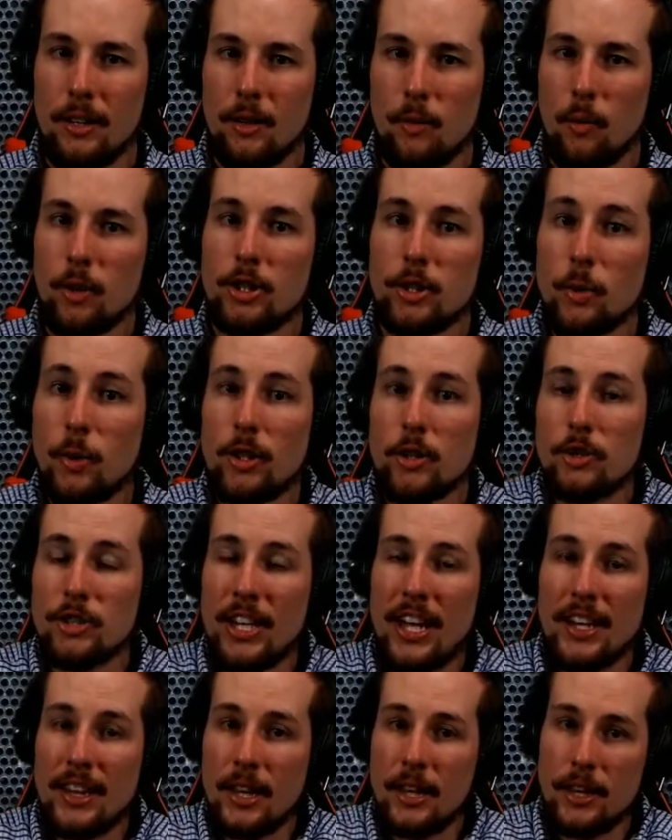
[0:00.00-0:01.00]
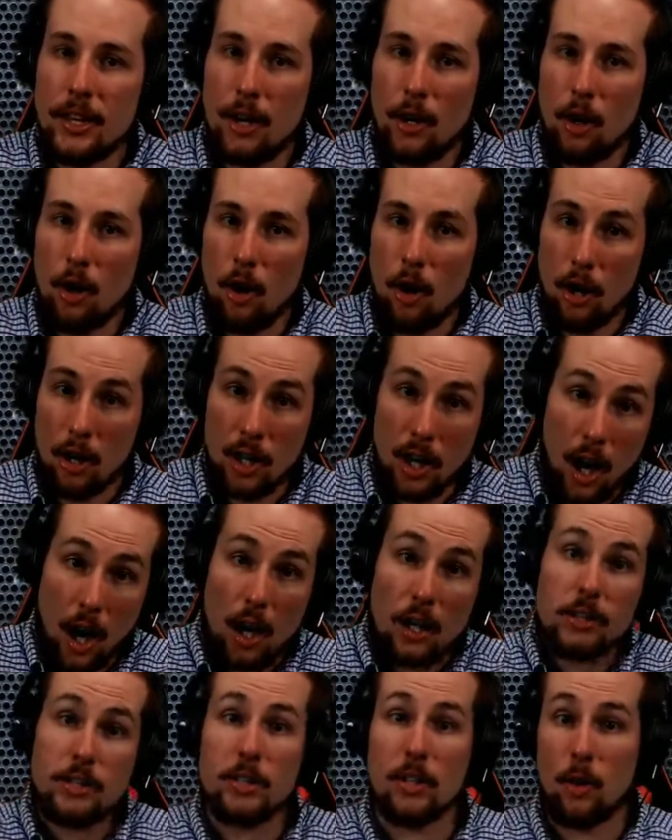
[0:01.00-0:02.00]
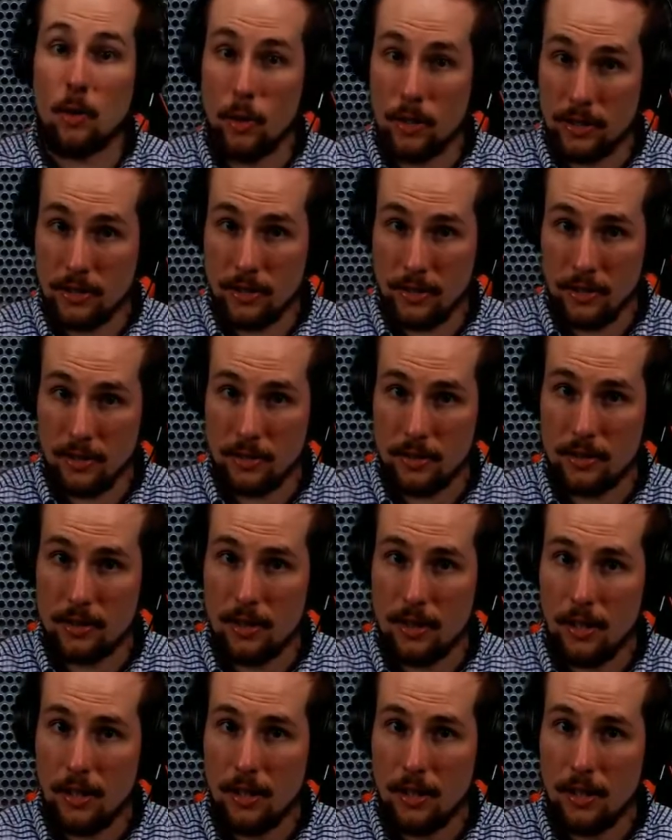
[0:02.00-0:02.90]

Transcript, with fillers: once you understand that there are consequences